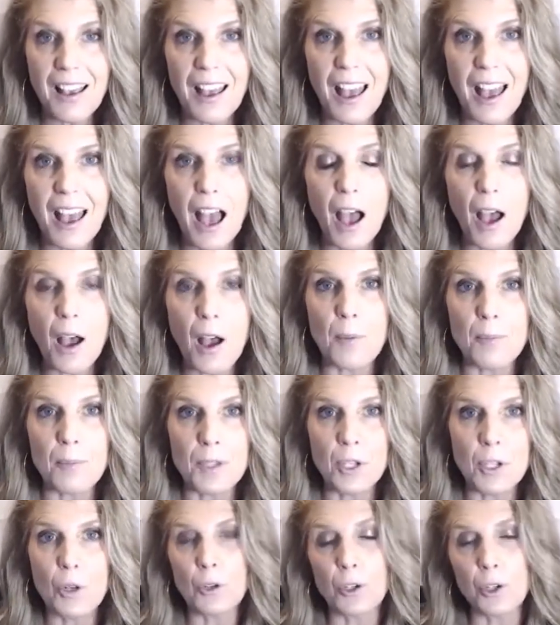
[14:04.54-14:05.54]

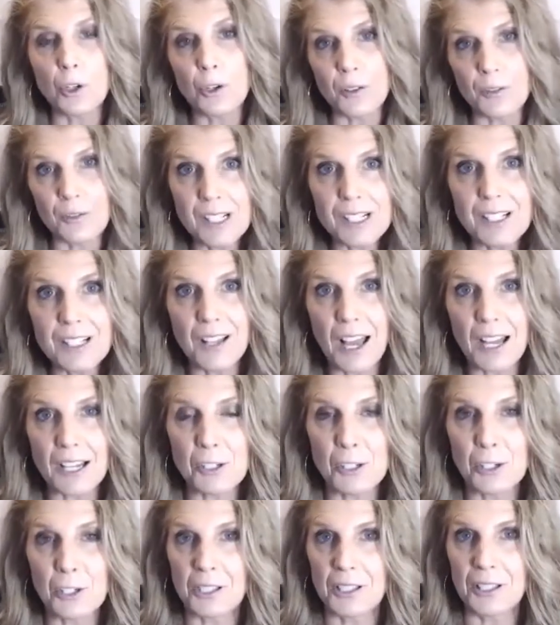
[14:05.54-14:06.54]
Your Invisalign
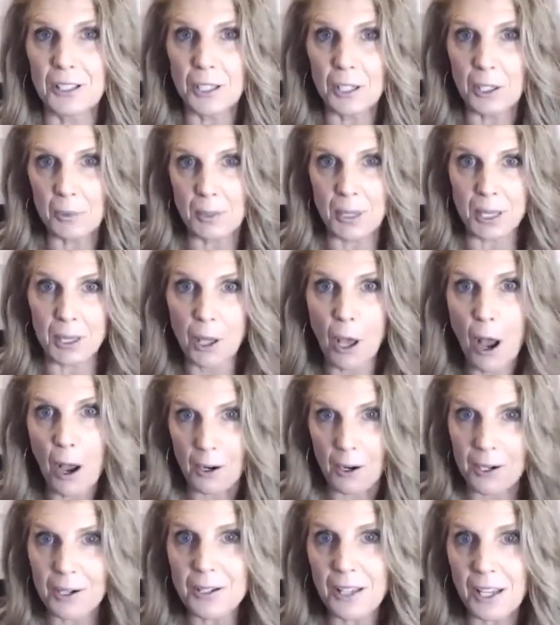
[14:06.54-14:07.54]
took a little bit
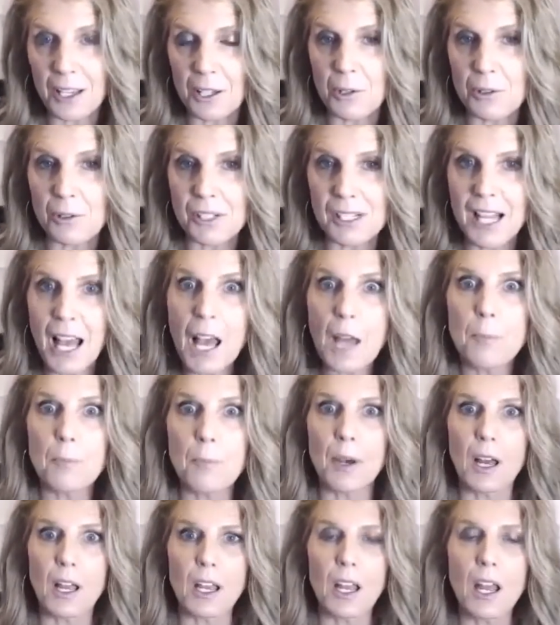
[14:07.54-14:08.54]
longer, like you said,
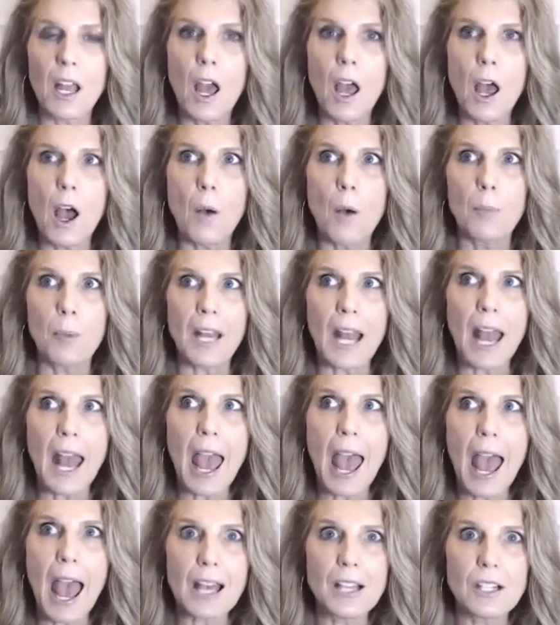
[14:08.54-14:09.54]
but
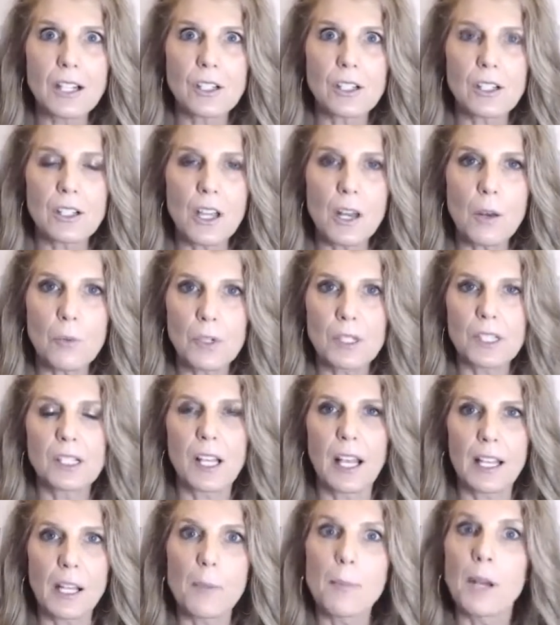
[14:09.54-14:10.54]
as it was
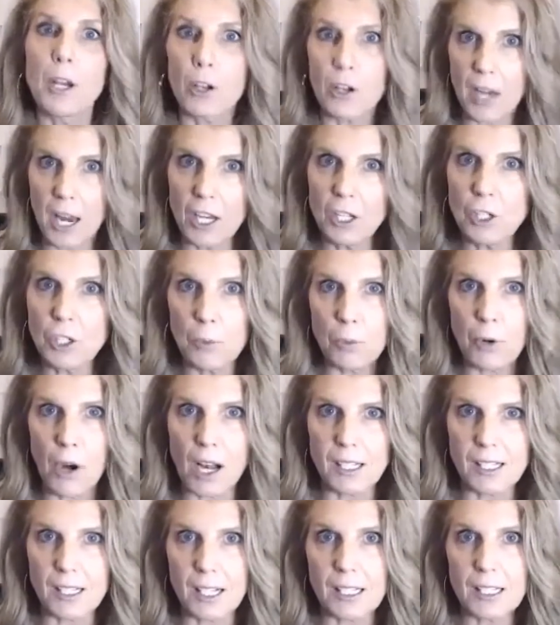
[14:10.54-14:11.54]
like a marination
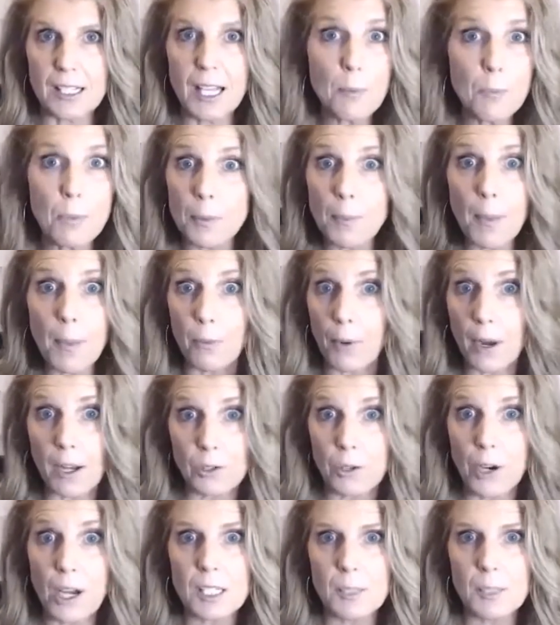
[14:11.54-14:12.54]
process. Same with my red
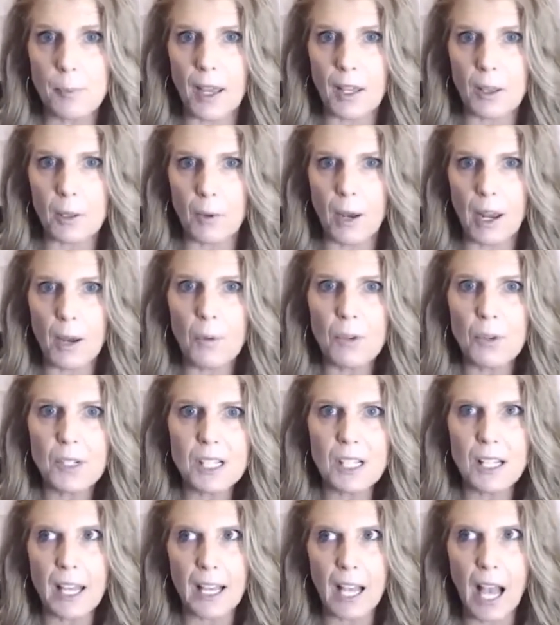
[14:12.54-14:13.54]
dress, by the way. It wasn't
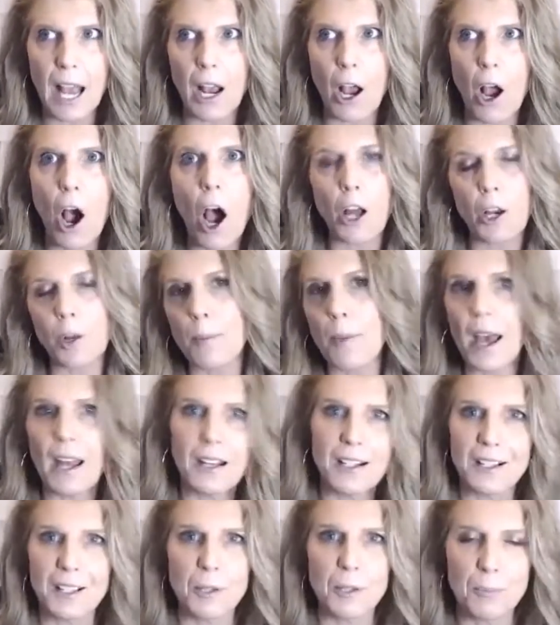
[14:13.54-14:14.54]
like I
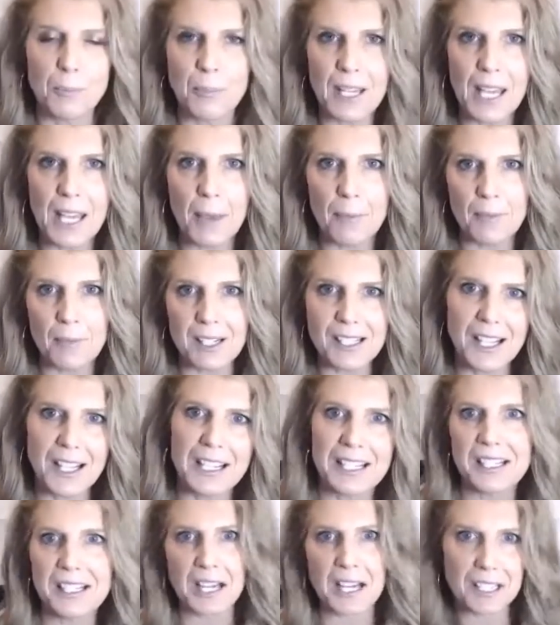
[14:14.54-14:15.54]
automatically became this like
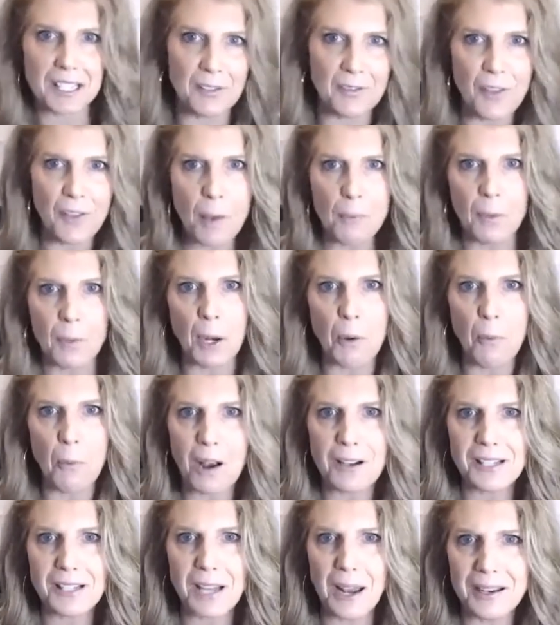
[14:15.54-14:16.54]
sexy femme when I
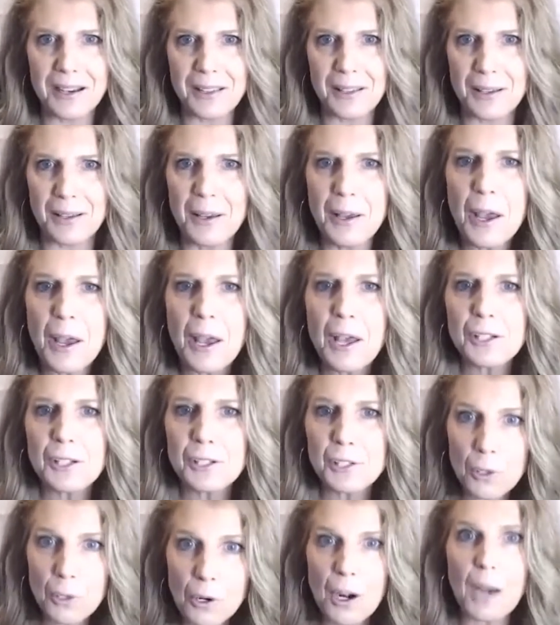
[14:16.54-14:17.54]
walked out of the
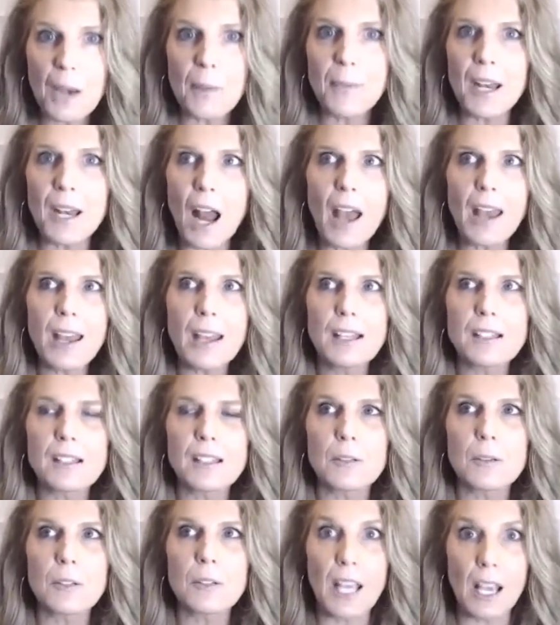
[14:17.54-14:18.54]
store. I mean, I had
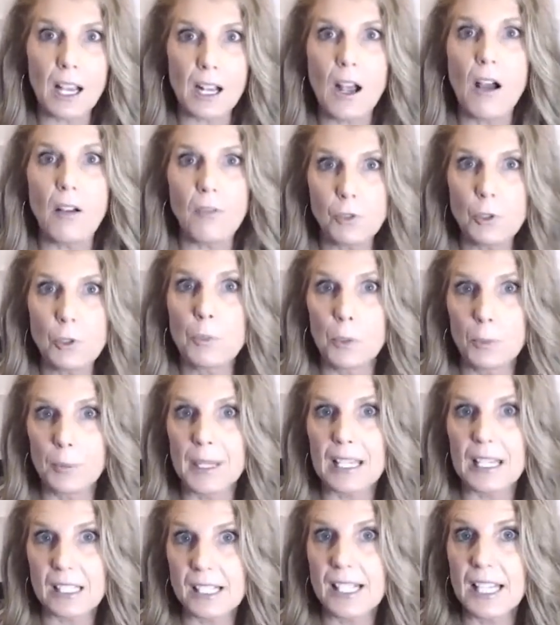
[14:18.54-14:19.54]
to get comfortable
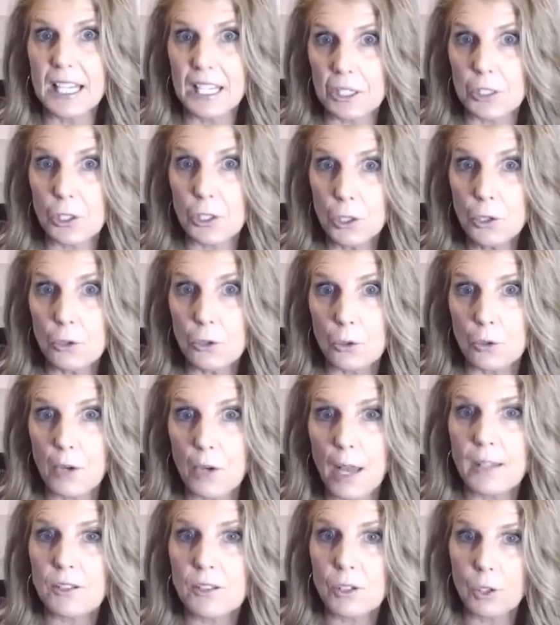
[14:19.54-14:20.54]
being seen too.
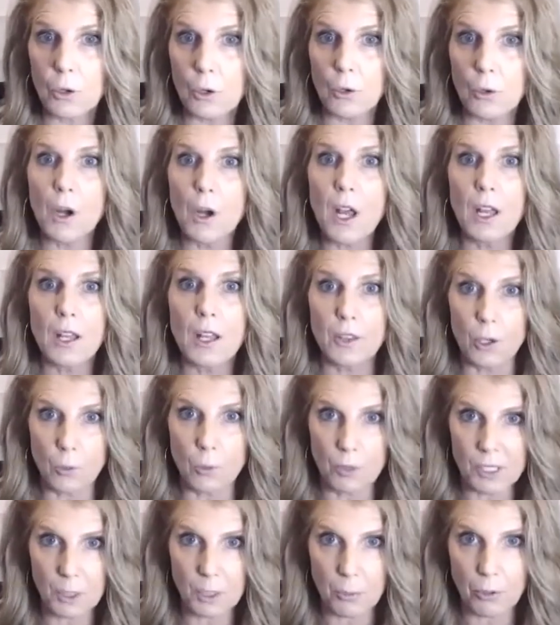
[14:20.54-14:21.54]
And so there
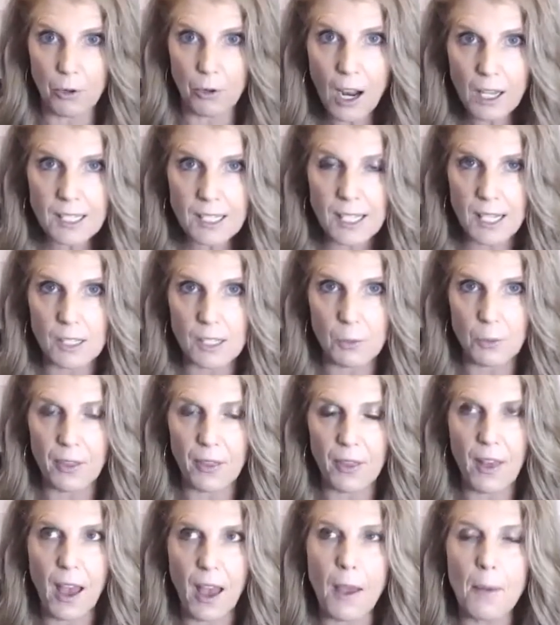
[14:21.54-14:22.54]
was a process with
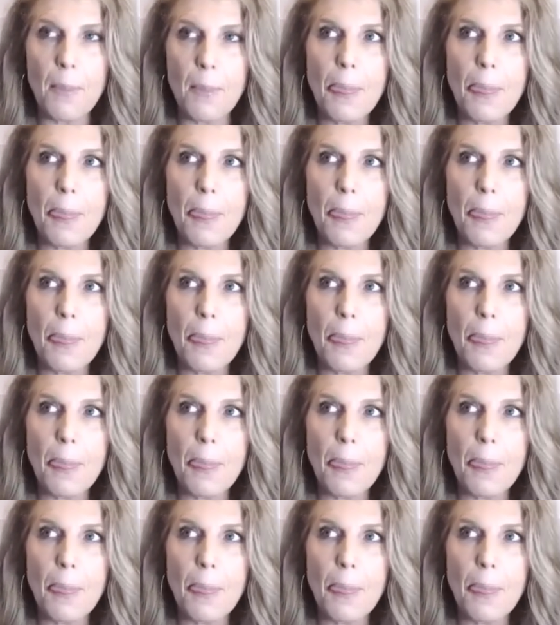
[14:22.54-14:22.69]
that.